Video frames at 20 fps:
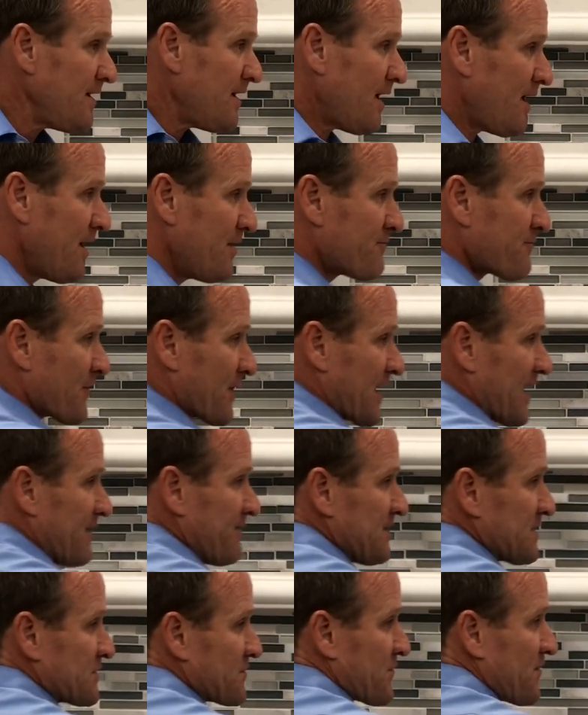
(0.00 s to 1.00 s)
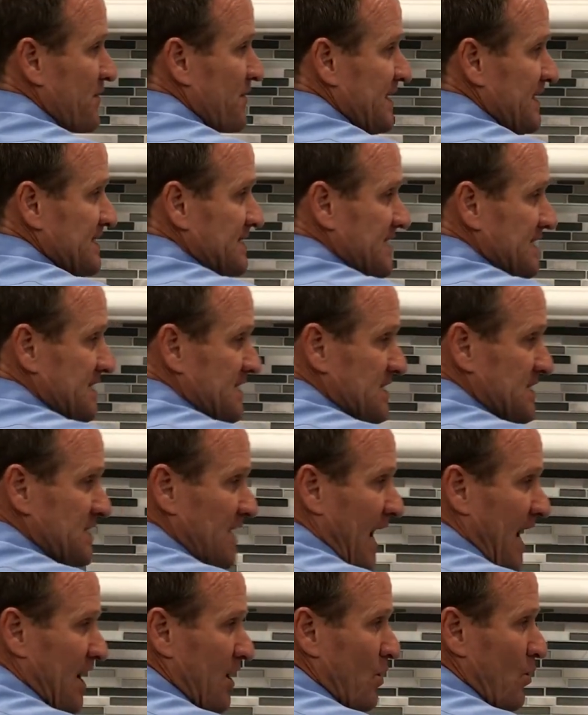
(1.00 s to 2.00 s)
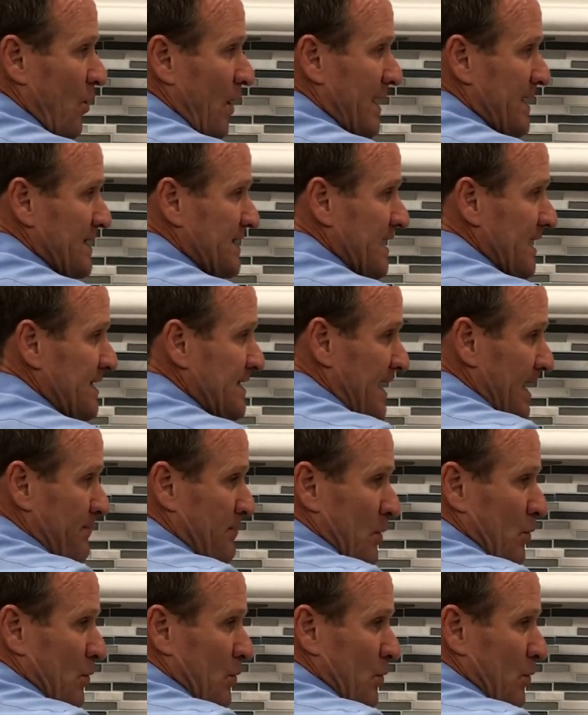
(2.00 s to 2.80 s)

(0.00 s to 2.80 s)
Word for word: Uh, forgive us for this, this is not quite done yet,